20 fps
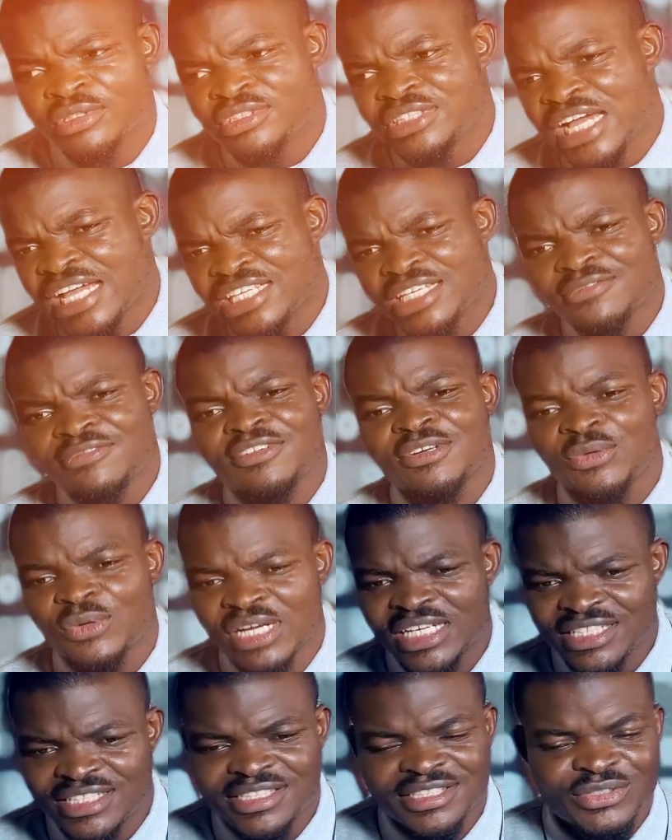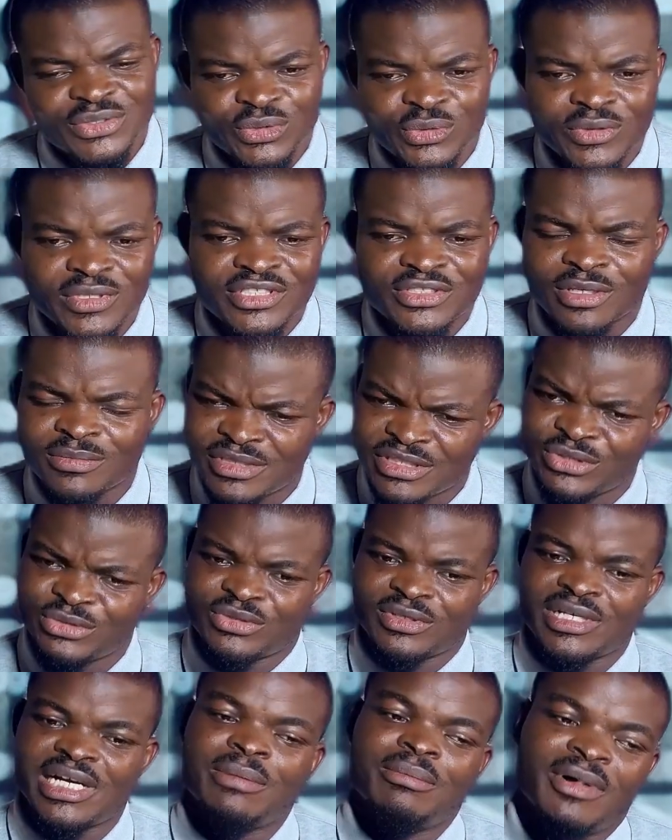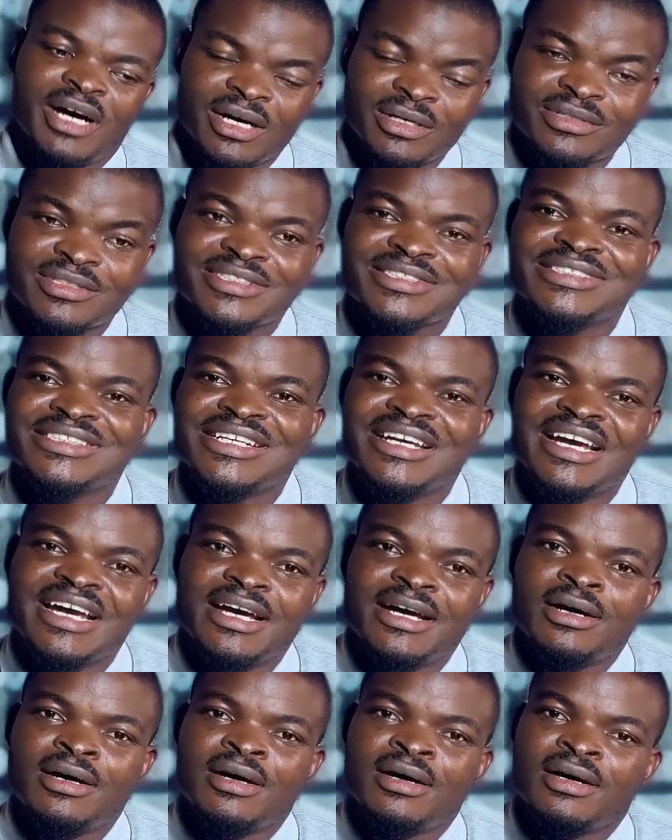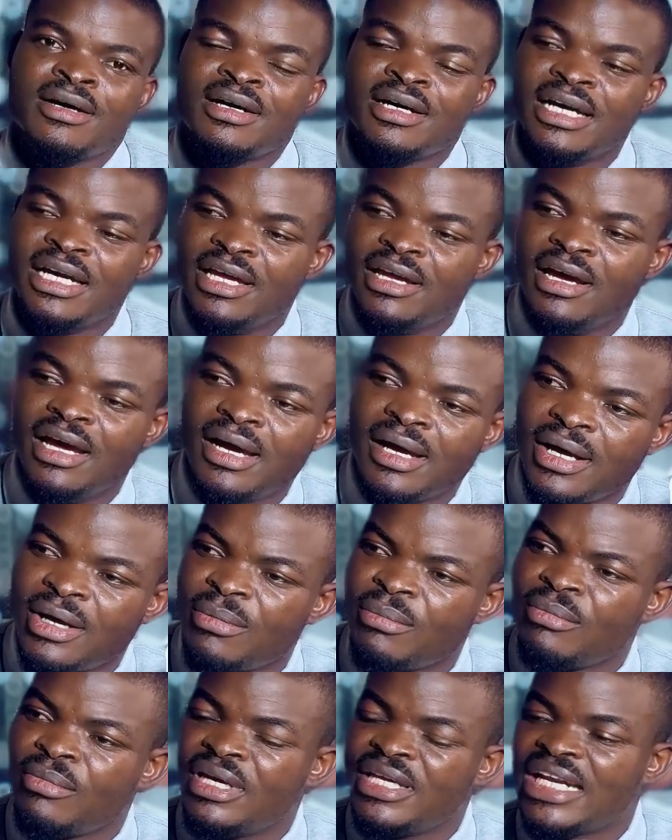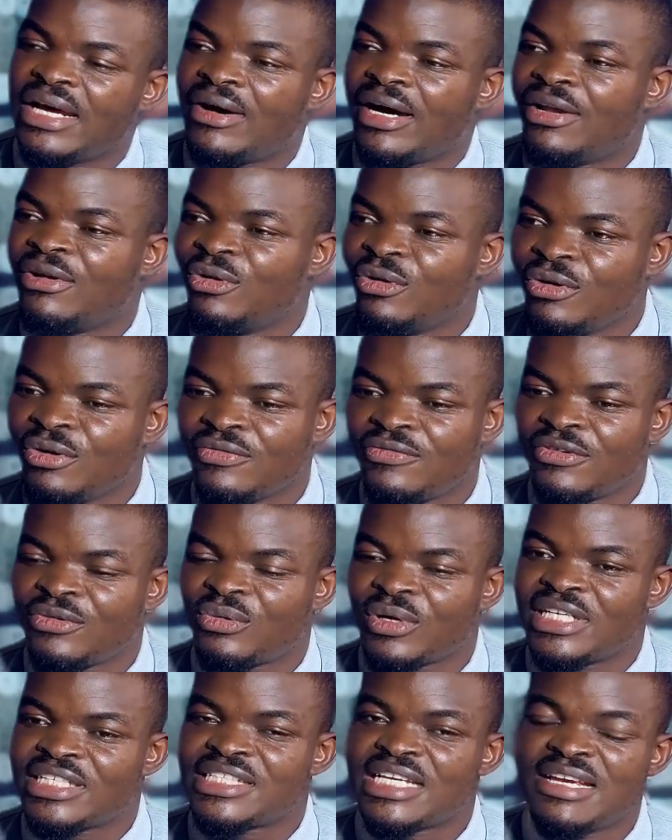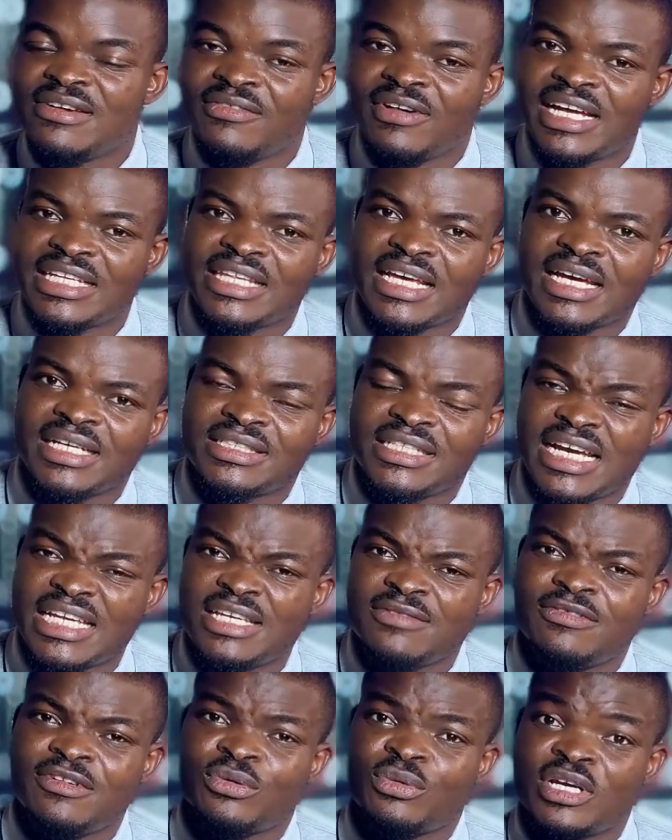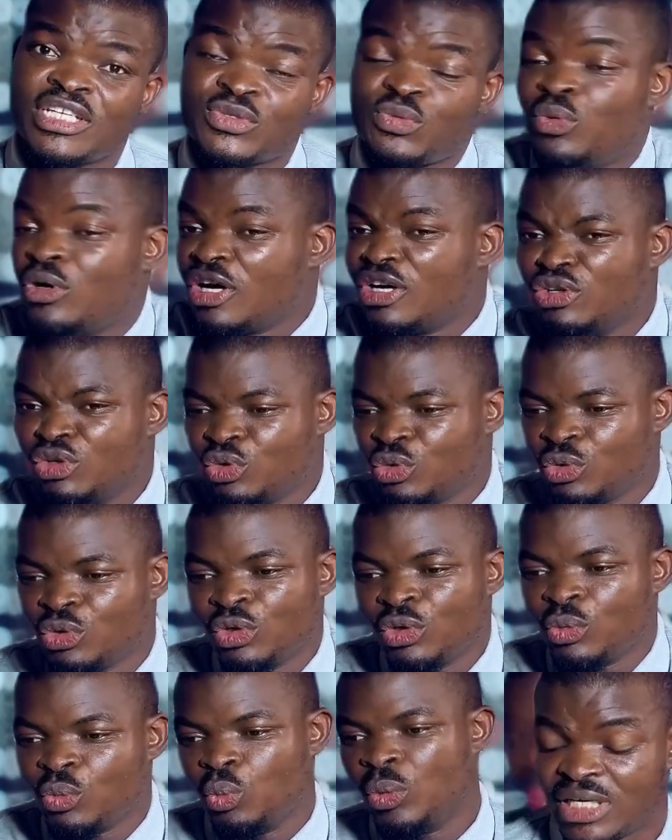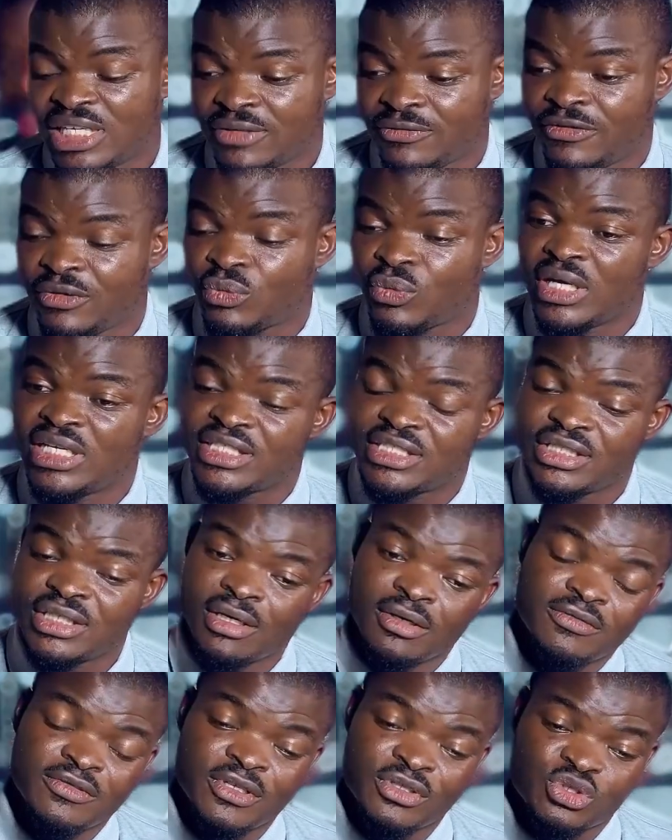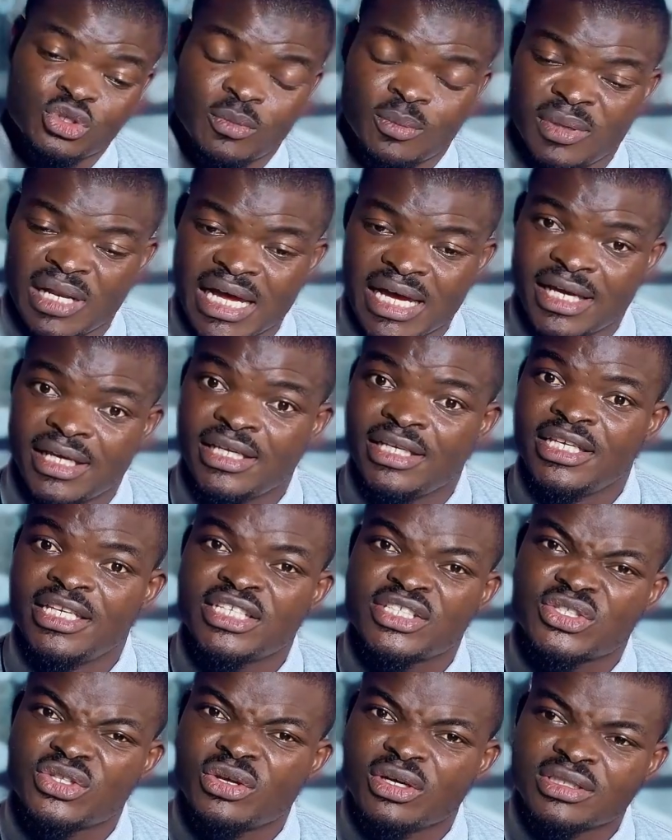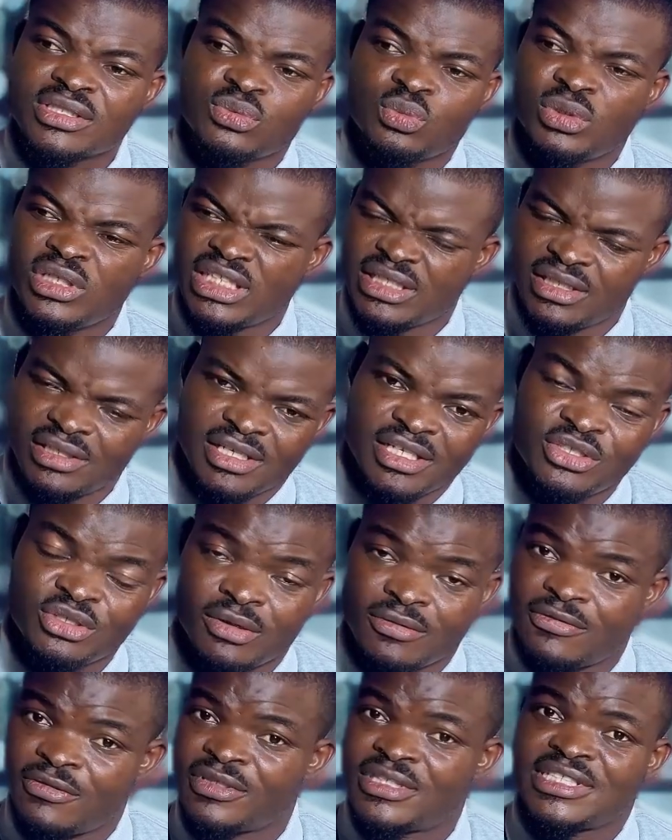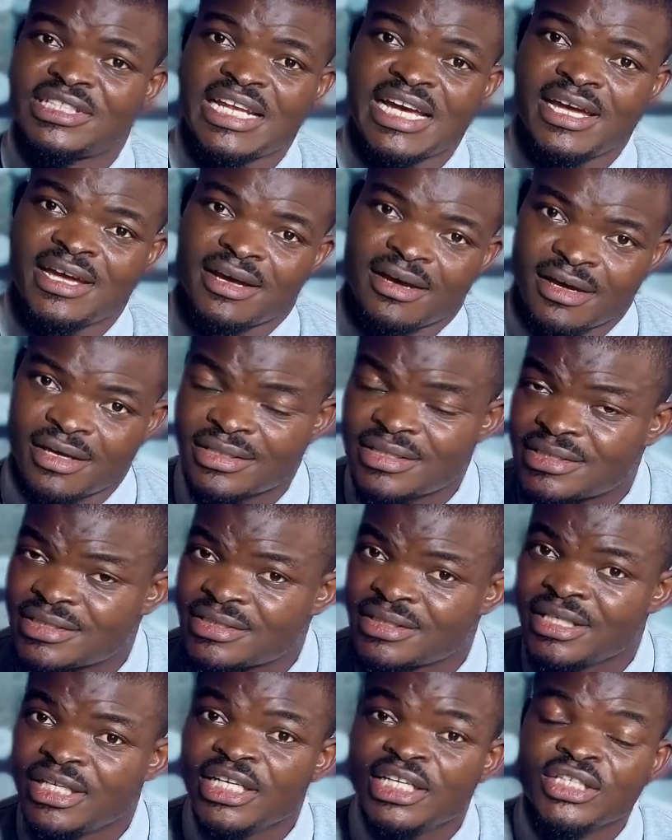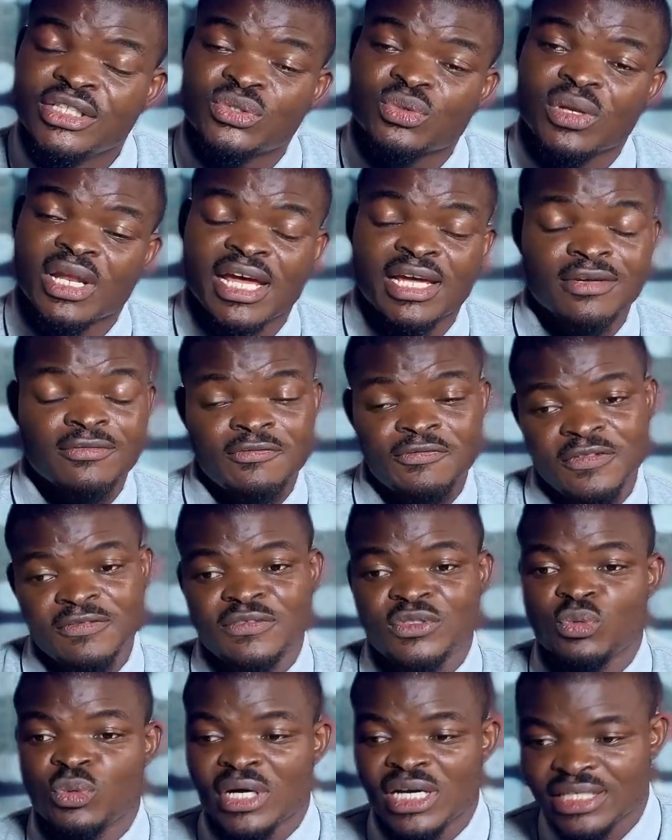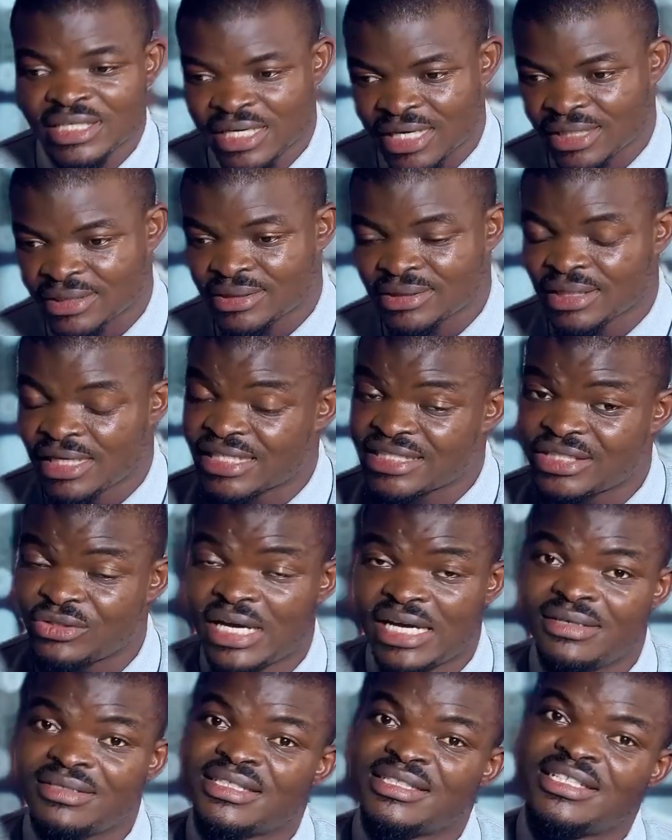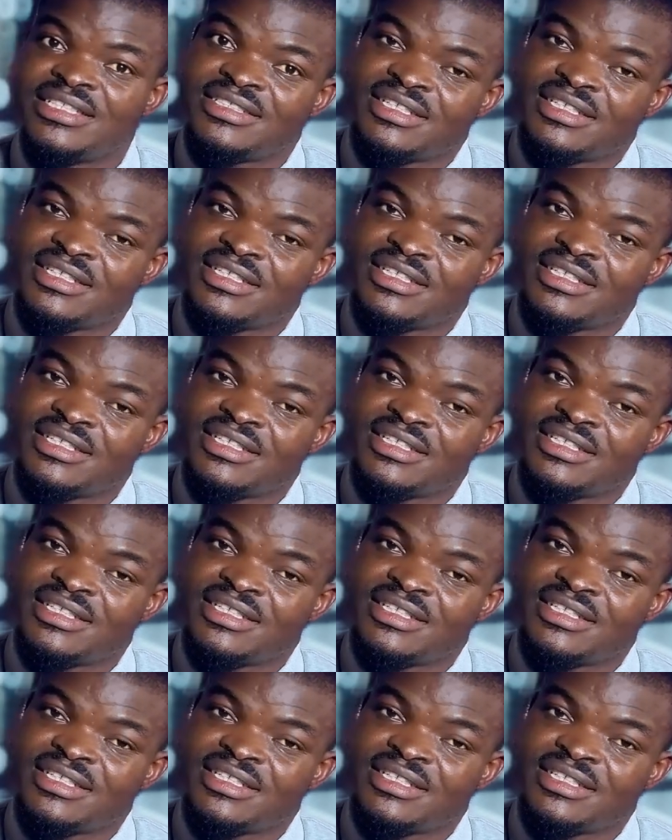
charging frequency too is something to talk about. In our low frequency inverter, charging frequency, we all know when the frequency of your supply is not within the range of 49 Hz to like 51 Hz. Let's say you are using a